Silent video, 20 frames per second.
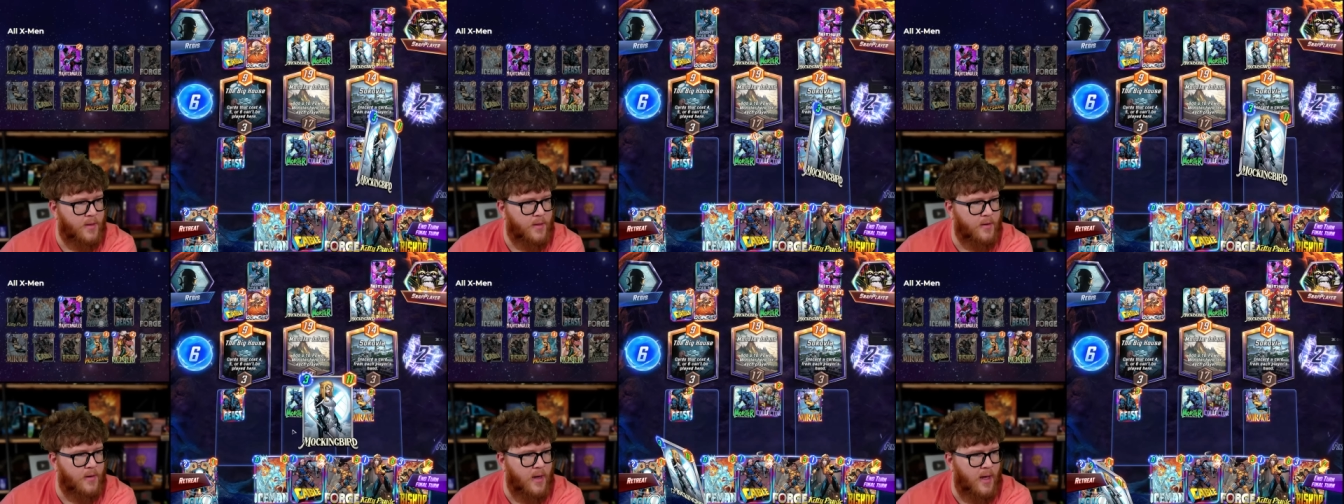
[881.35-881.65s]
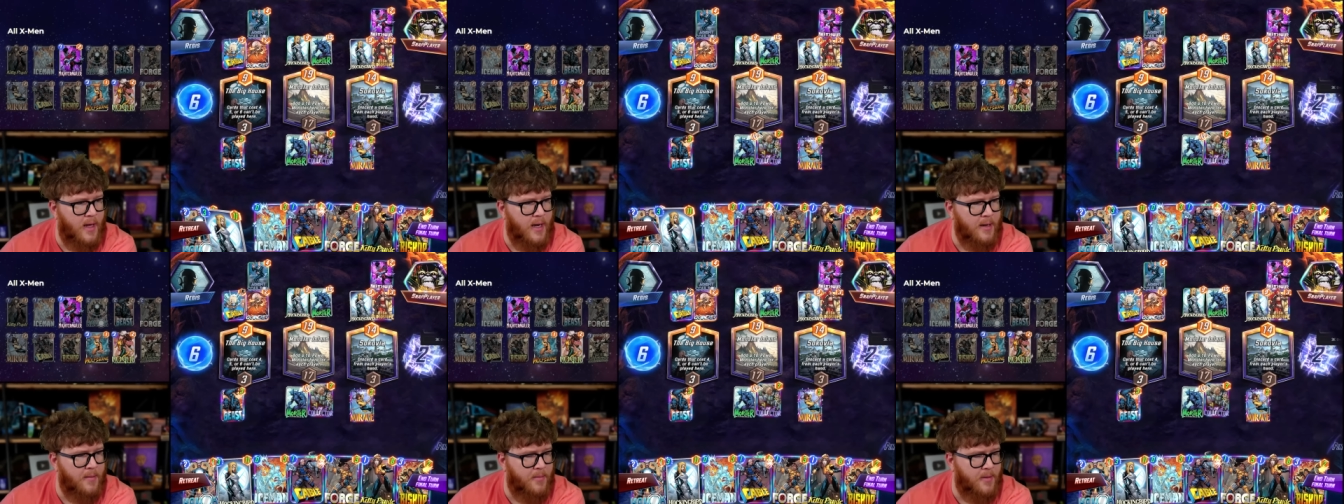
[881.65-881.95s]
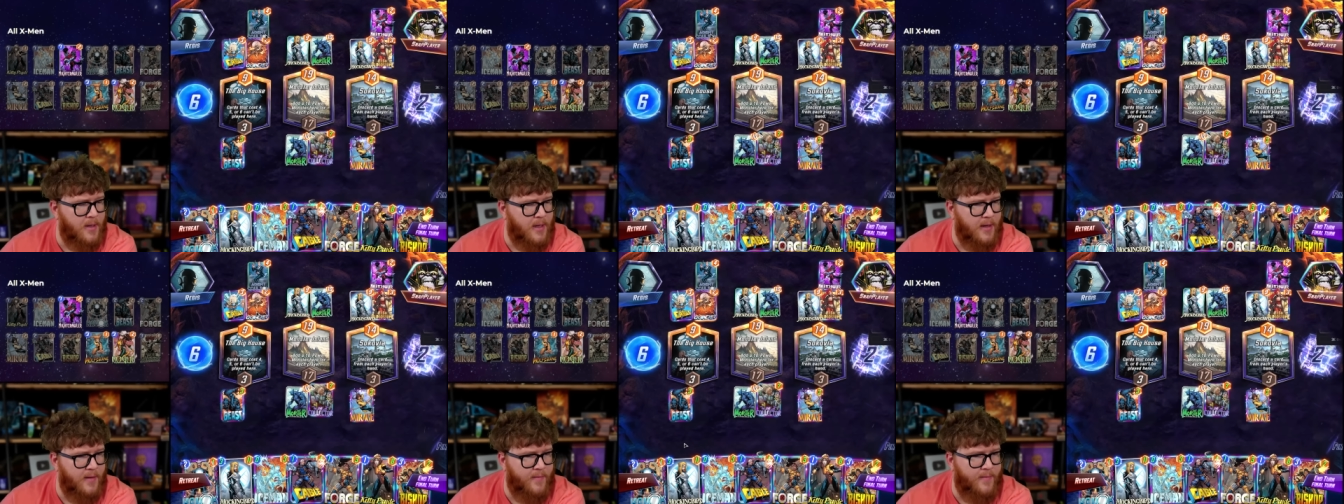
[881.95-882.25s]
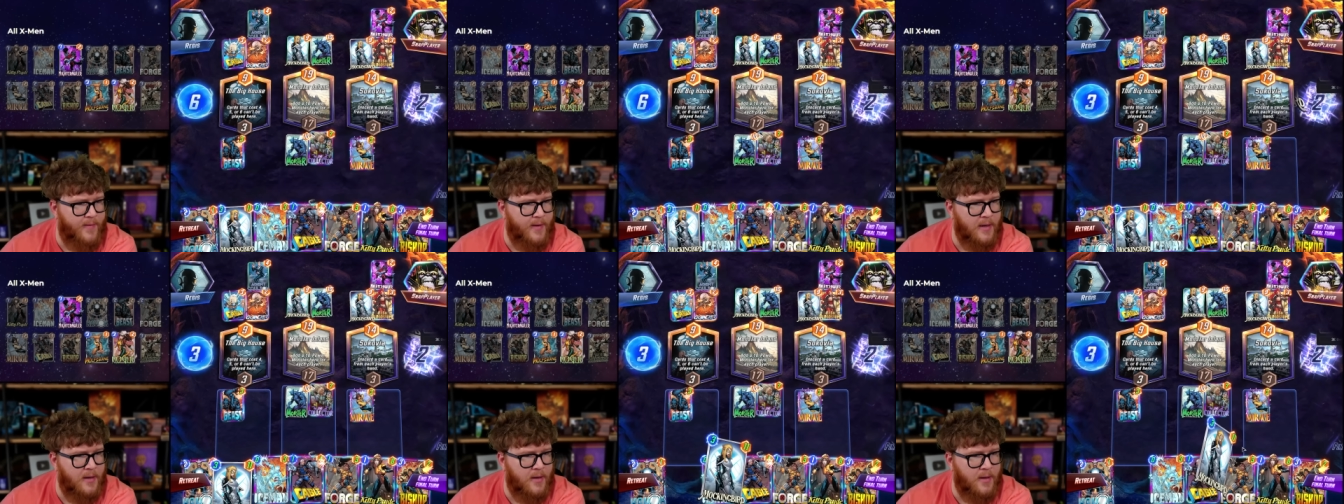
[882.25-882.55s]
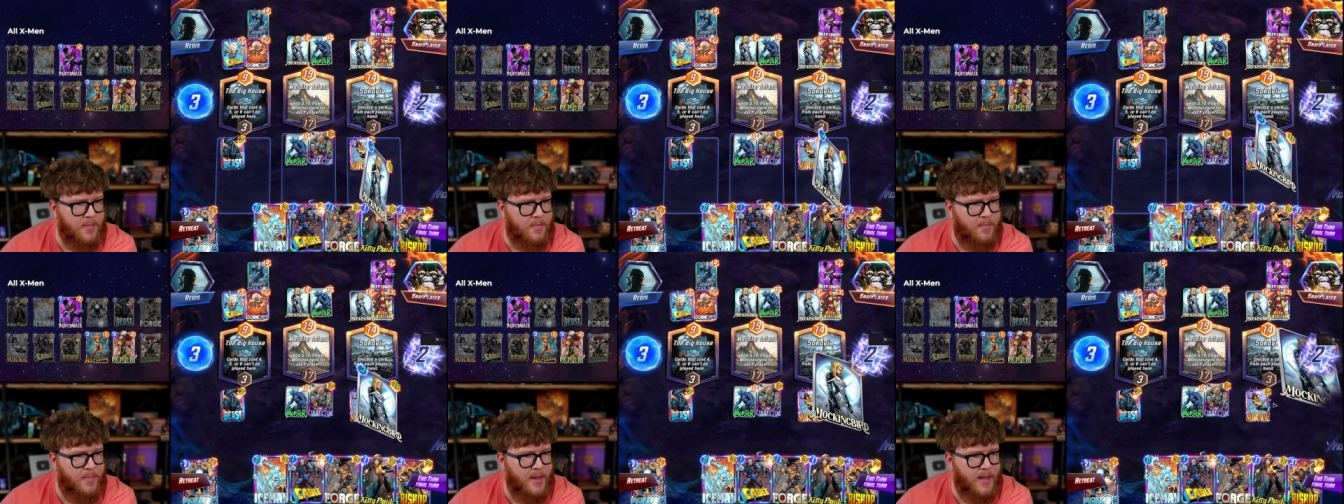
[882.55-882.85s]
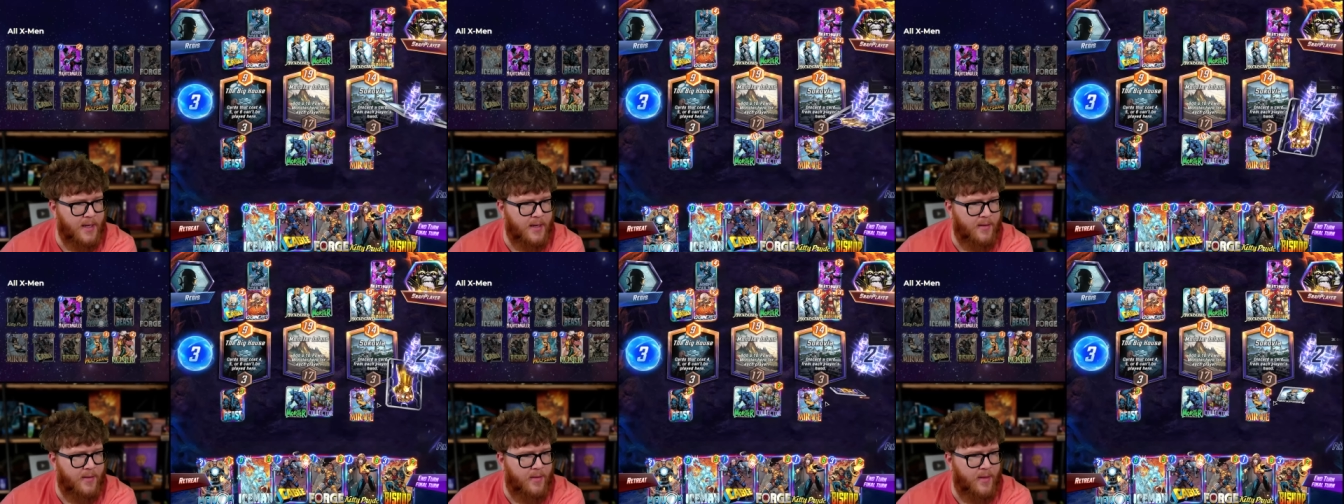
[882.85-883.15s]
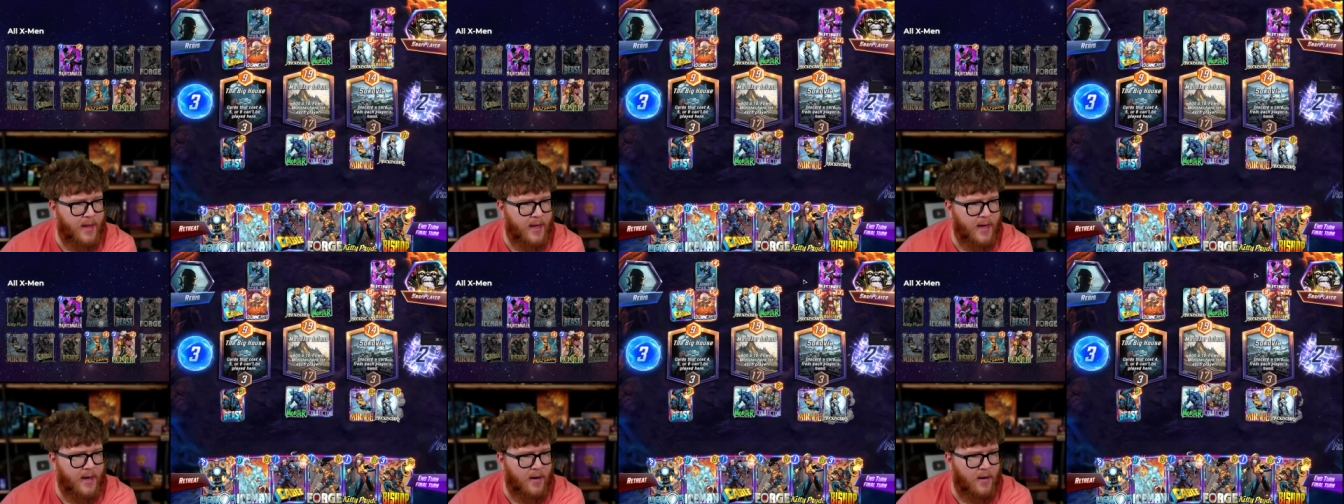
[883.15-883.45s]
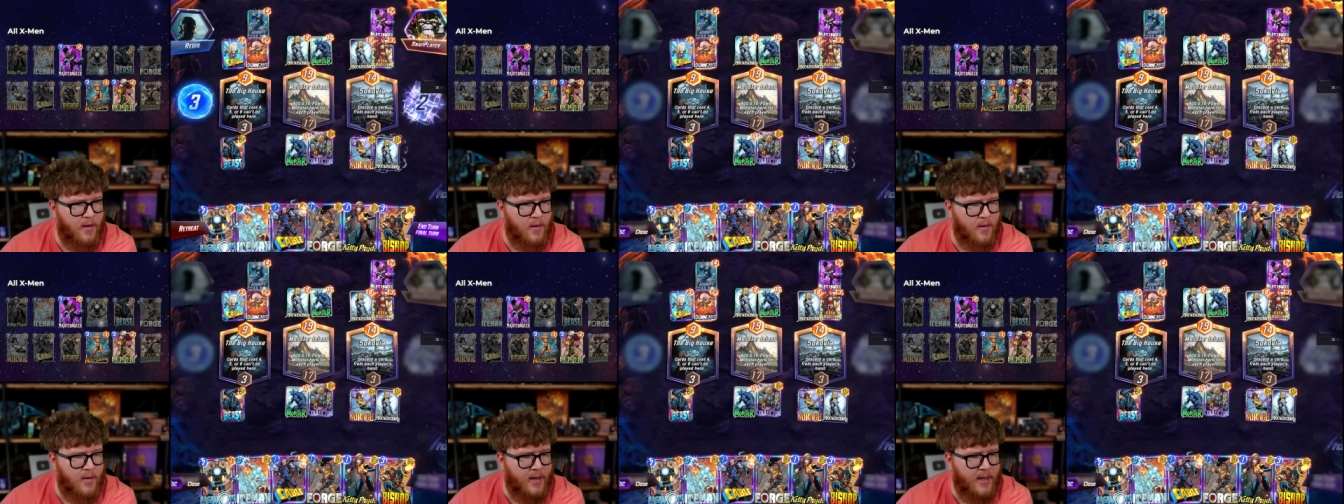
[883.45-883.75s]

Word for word: they're not able to get very big there.